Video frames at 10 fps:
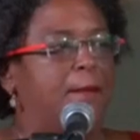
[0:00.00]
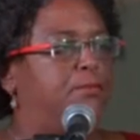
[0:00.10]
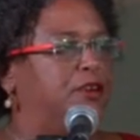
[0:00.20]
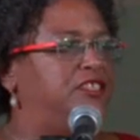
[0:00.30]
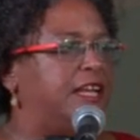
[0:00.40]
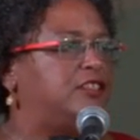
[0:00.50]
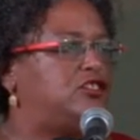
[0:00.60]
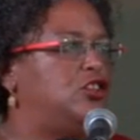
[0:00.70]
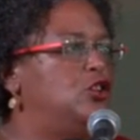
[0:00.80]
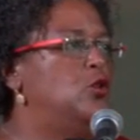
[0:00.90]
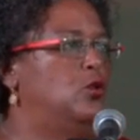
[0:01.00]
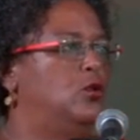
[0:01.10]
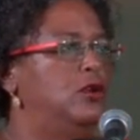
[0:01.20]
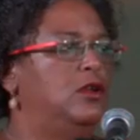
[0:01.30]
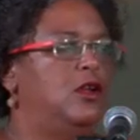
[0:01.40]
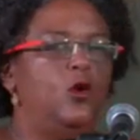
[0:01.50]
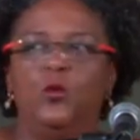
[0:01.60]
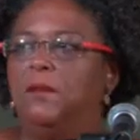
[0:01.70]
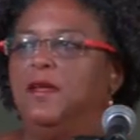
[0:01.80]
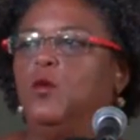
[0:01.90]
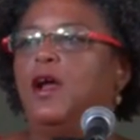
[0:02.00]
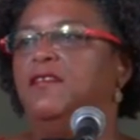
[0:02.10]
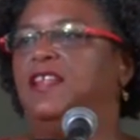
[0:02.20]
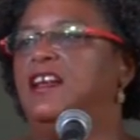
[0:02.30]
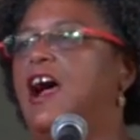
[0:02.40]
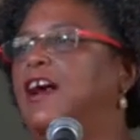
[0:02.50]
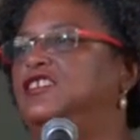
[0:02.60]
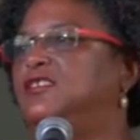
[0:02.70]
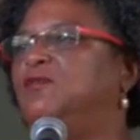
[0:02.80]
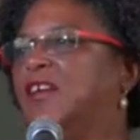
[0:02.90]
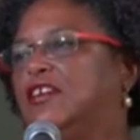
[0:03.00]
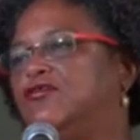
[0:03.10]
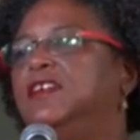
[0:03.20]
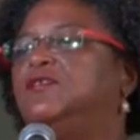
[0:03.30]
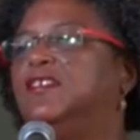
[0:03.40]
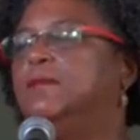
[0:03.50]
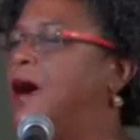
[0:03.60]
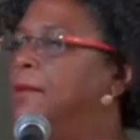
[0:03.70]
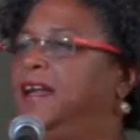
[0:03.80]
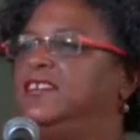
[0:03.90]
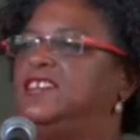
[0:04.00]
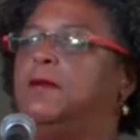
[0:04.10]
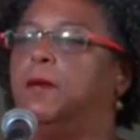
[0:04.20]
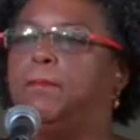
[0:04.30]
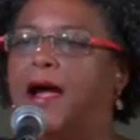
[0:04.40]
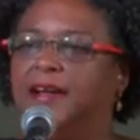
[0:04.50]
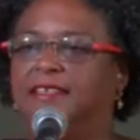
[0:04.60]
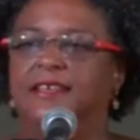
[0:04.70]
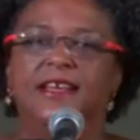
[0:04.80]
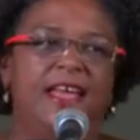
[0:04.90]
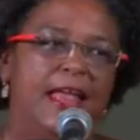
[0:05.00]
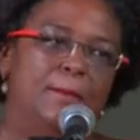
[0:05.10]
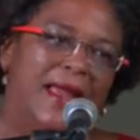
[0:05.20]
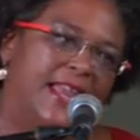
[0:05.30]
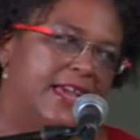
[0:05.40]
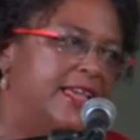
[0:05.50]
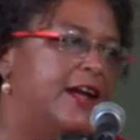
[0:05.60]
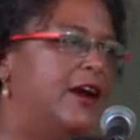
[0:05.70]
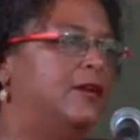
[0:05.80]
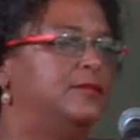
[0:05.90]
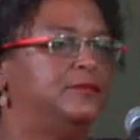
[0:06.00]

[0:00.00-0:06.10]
predict to you will be one of the largest victories for the Barbados Labour Party in many a year.